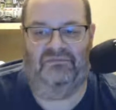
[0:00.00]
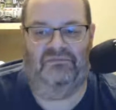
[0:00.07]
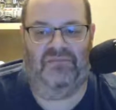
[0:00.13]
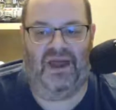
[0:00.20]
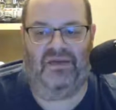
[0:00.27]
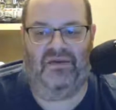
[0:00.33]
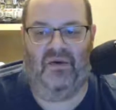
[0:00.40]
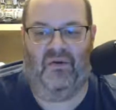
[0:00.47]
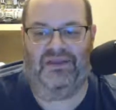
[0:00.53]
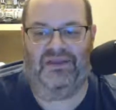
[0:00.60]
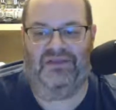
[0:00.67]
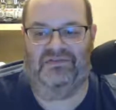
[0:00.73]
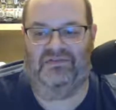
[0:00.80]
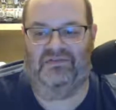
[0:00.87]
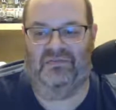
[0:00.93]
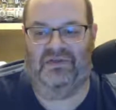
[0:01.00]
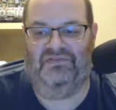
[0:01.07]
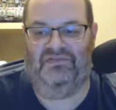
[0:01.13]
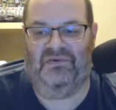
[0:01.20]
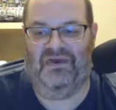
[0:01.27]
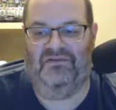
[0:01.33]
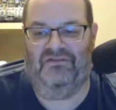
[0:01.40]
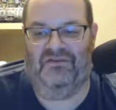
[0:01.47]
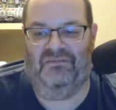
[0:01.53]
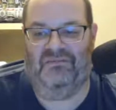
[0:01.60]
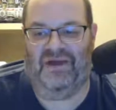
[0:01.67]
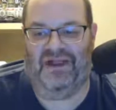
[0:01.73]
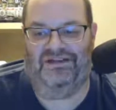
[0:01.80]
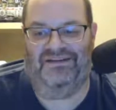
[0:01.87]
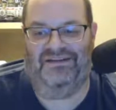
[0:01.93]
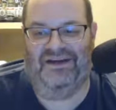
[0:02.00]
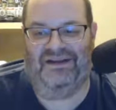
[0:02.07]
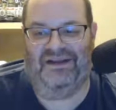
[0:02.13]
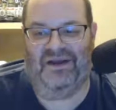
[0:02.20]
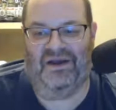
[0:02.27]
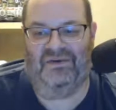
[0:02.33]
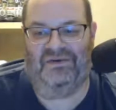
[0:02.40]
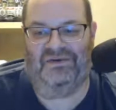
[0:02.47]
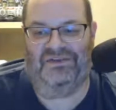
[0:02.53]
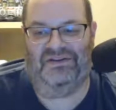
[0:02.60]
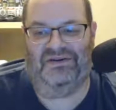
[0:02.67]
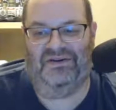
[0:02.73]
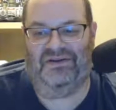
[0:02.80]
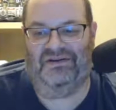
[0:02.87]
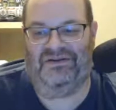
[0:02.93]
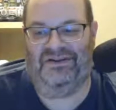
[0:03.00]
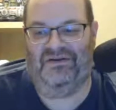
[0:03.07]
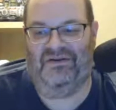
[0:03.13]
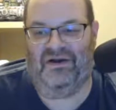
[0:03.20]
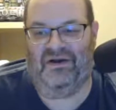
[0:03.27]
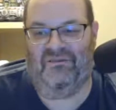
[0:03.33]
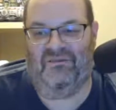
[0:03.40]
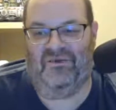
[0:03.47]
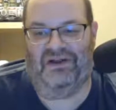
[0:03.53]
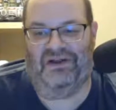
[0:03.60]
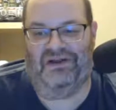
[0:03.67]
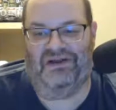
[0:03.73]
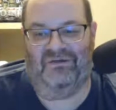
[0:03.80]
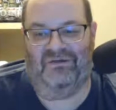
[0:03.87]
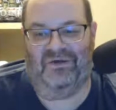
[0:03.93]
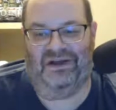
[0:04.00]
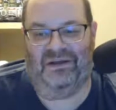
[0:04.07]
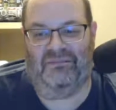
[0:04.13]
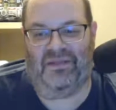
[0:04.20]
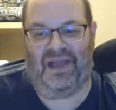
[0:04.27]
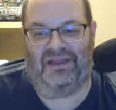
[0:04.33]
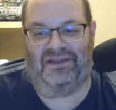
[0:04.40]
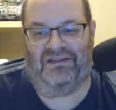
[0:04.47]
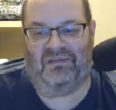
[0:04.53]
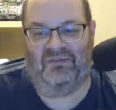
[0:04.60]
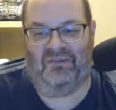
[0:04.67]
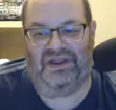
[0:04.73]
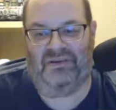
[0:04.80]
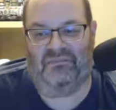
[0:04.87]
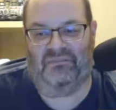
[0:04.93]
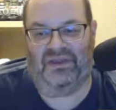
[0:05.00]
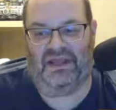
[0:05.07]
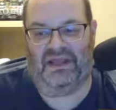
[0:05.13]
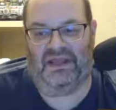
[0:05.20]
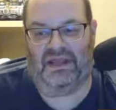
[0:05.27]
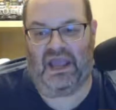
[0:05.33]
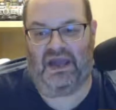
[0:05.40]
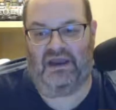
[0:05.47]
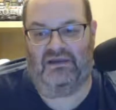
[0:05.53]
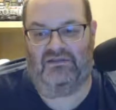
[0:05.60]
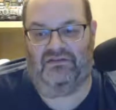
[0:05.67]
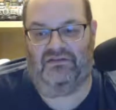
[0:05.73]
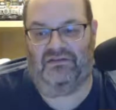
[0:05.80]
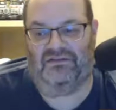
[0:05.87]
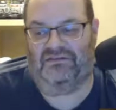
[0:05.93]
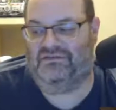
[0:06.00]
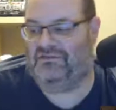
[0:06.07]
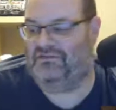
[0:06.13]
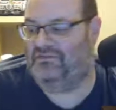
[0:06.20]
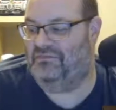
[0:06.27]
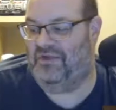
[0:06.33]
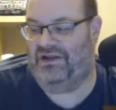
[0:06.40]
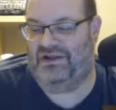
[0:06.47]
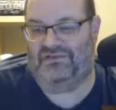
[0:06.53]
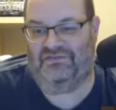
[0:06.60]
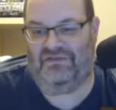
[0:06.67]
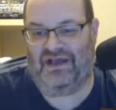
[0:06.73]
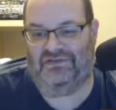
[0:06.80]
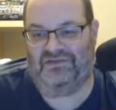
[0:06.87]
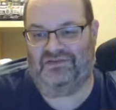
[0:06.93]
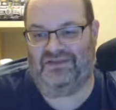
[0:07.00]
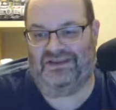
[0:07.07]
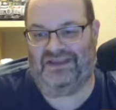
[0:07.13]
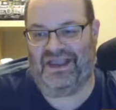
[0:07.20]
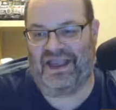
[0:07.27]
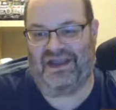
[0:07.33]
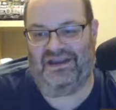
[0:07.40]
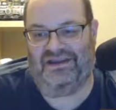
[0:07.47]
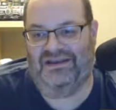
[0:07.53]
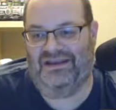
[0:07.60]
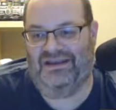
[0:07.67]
by no means whatsoever am I done and out here. You know, I wanna get back in the ring and play again as fast as I can.